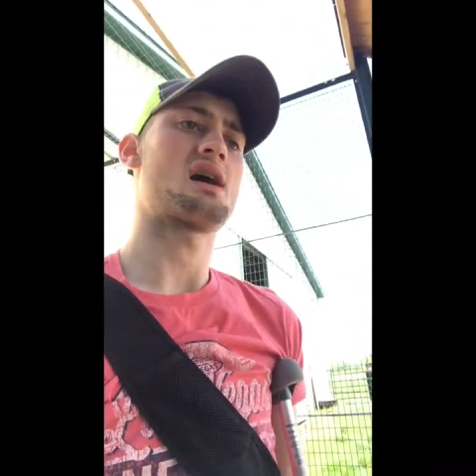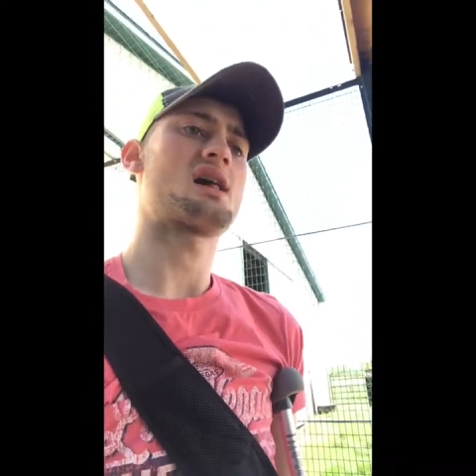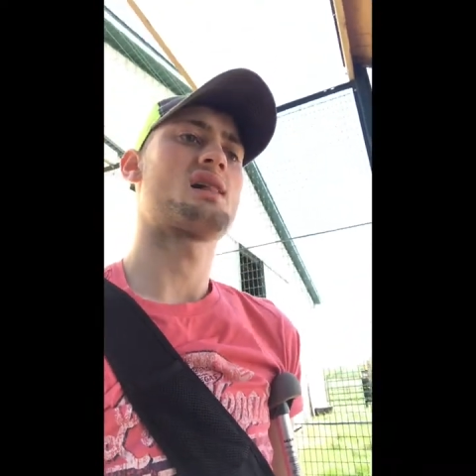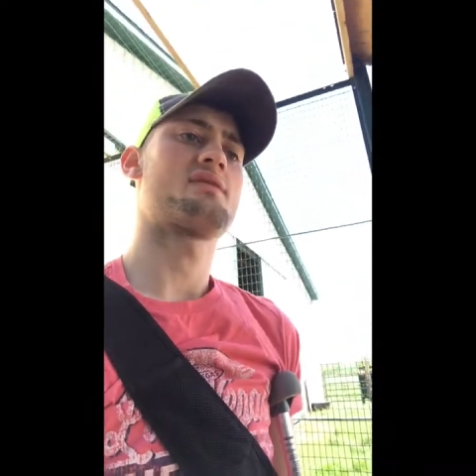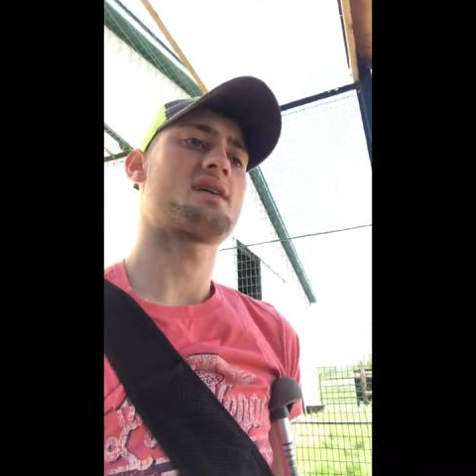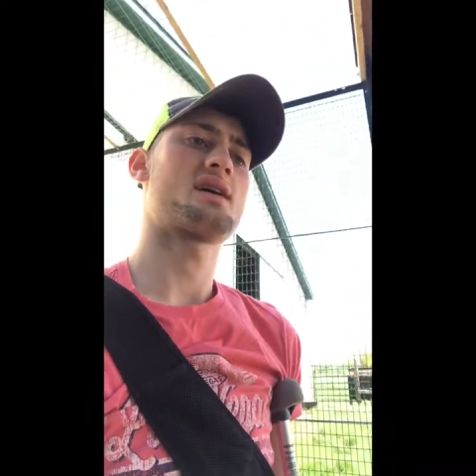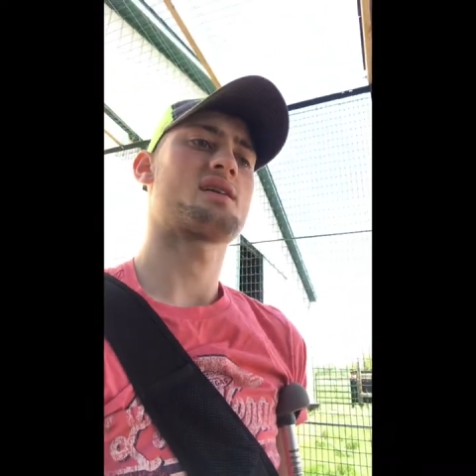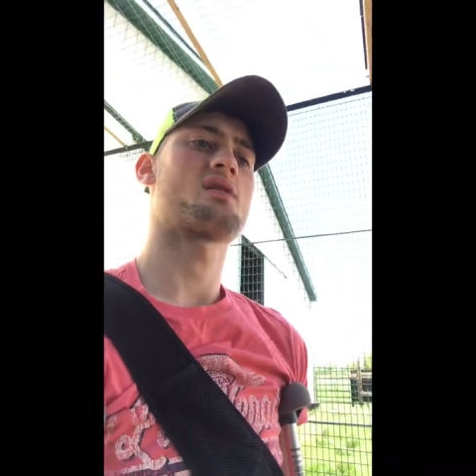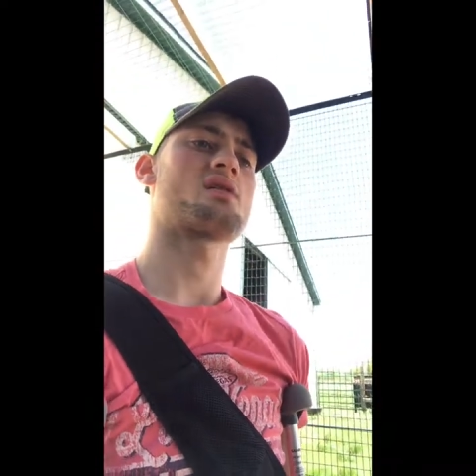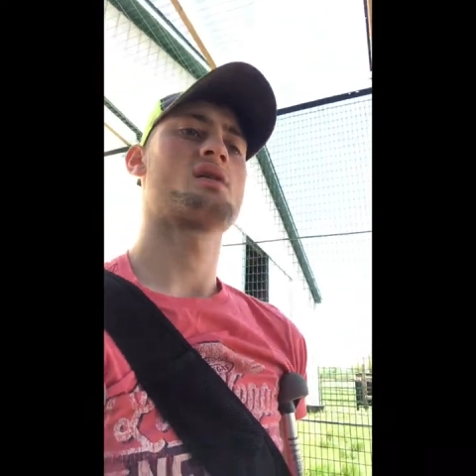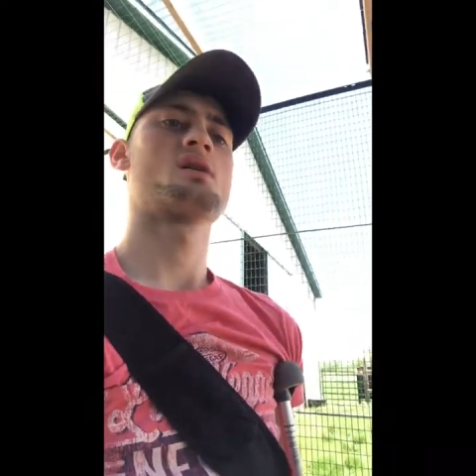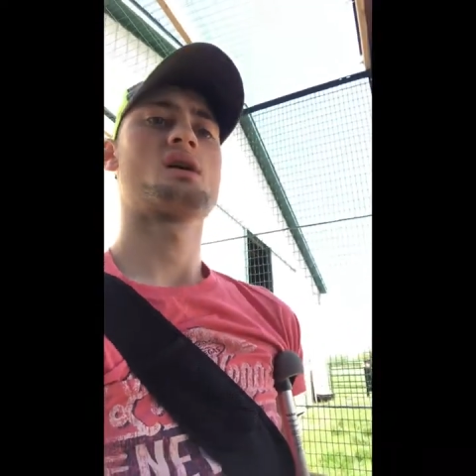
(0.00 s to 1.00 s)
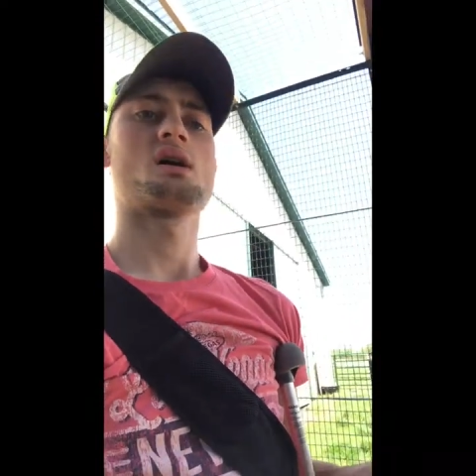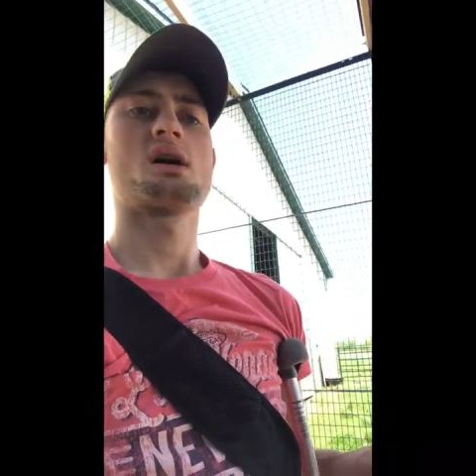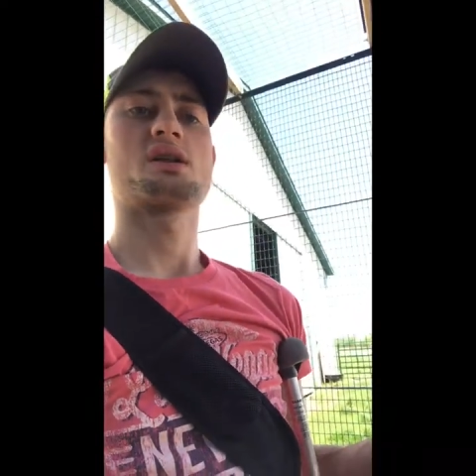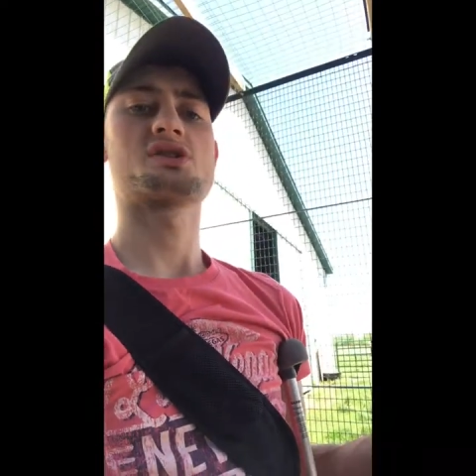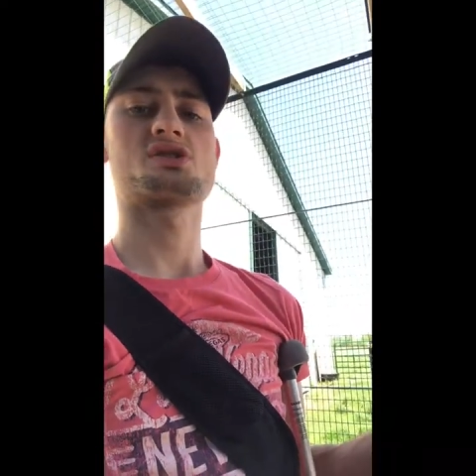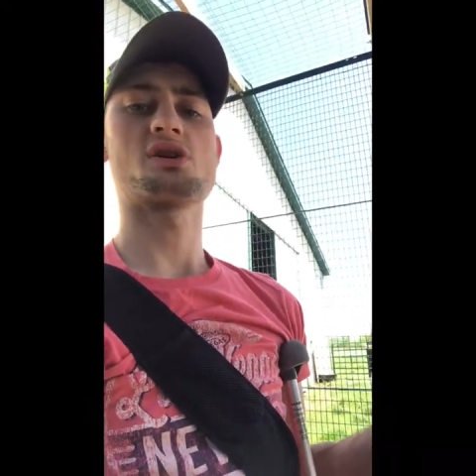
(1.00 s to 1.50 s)
olive egg or
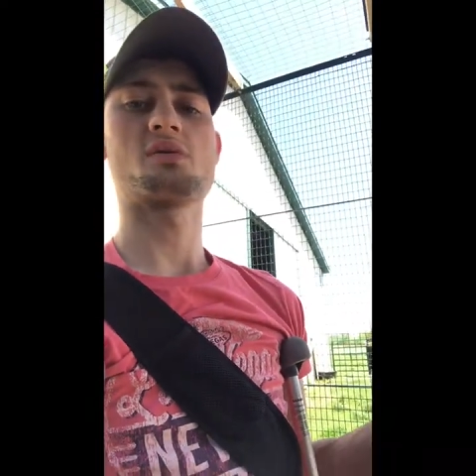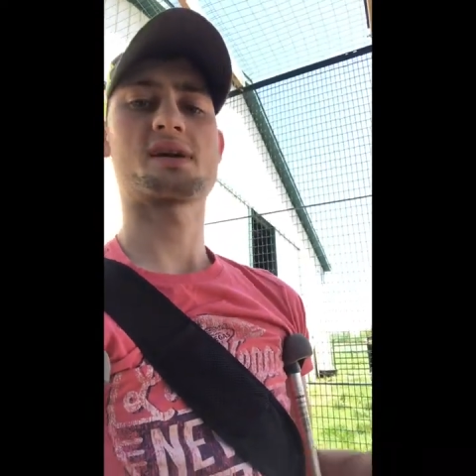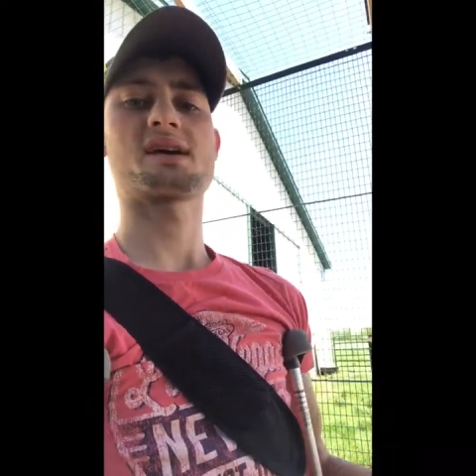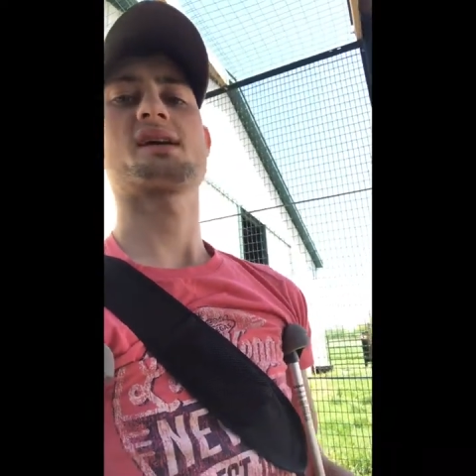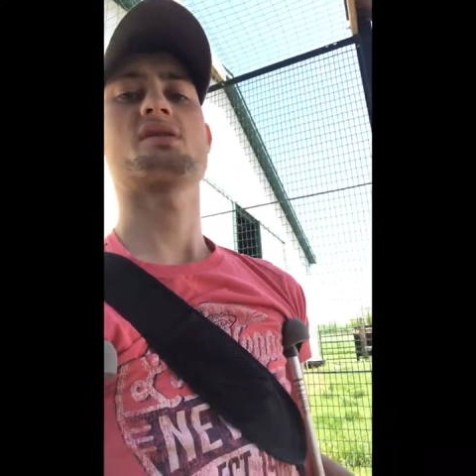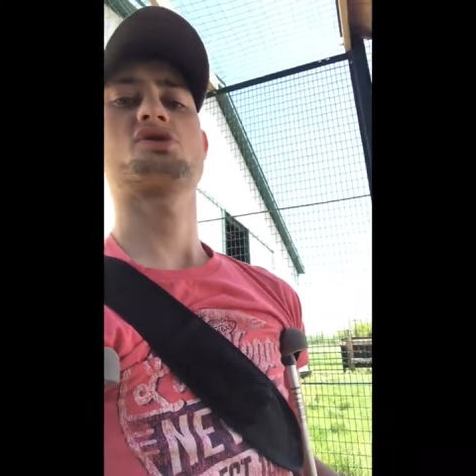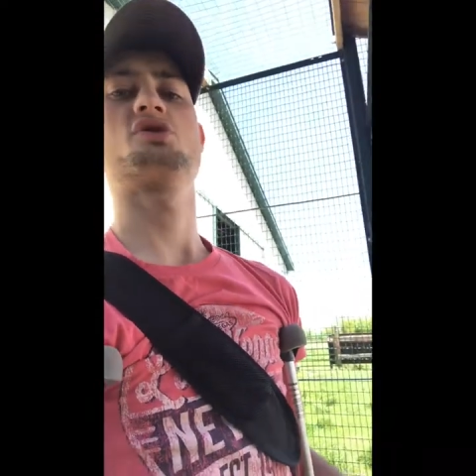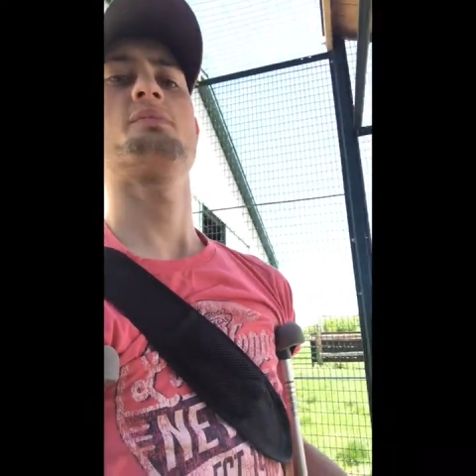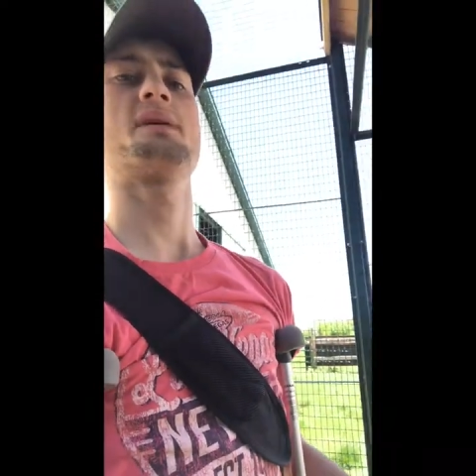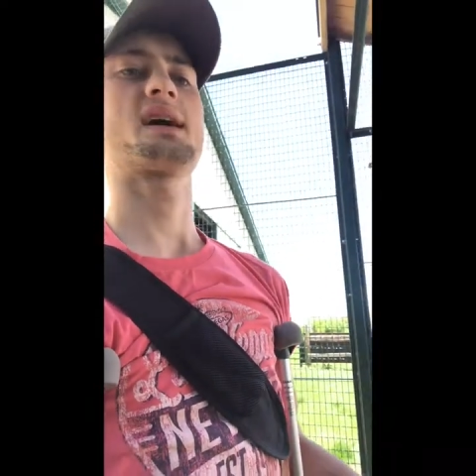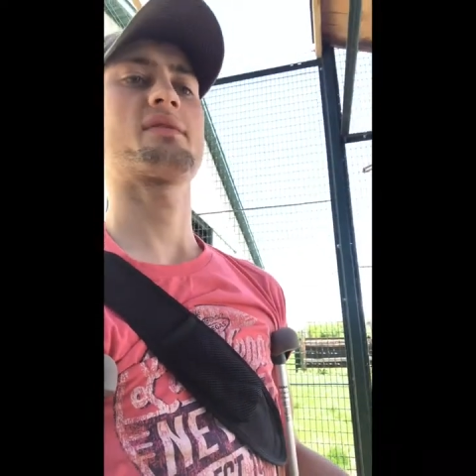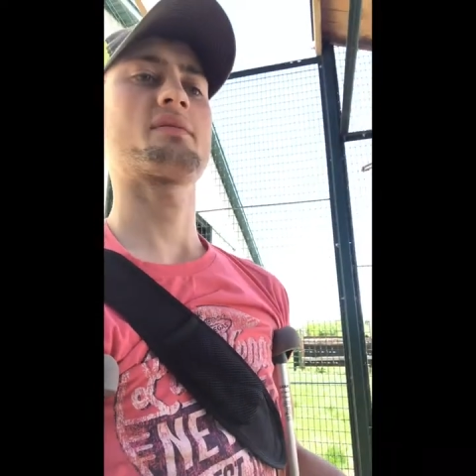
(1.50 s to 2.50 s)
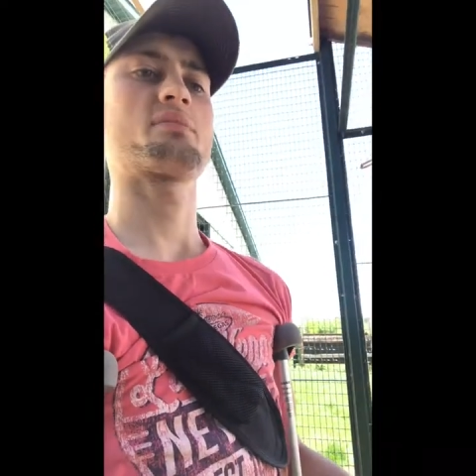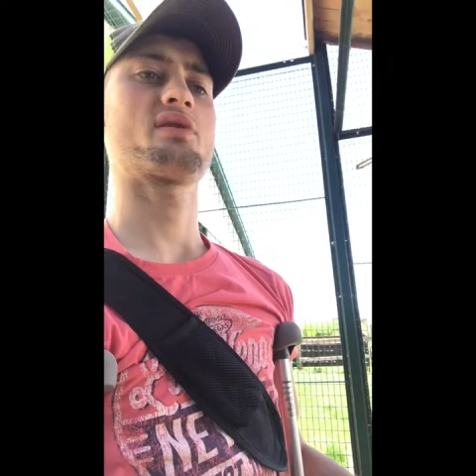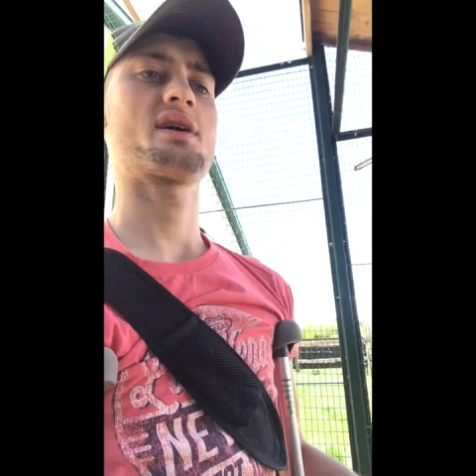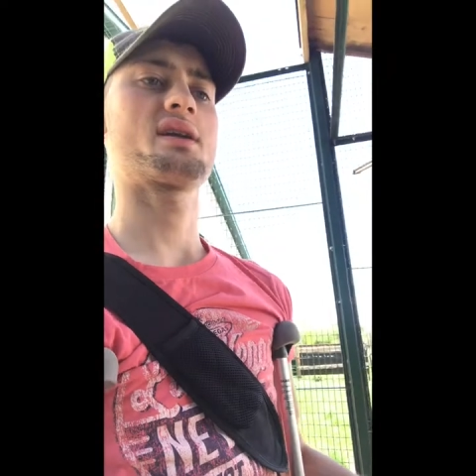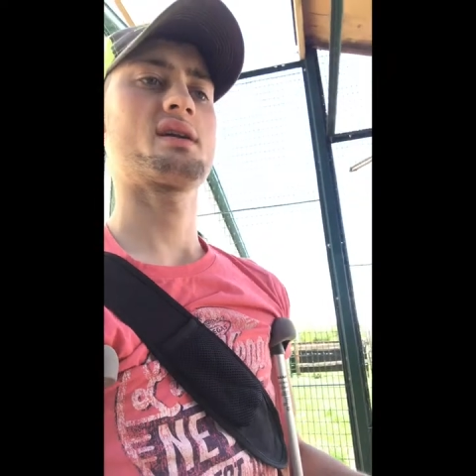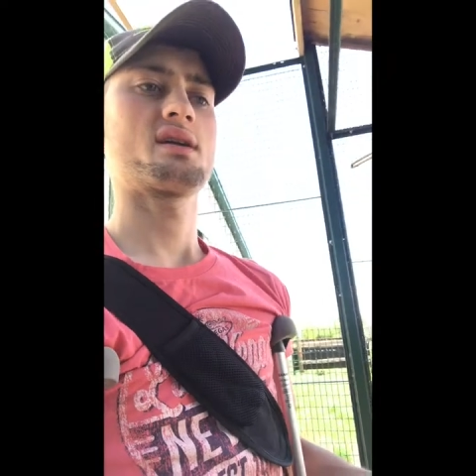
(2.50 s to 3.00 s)
just don't get too big of a breed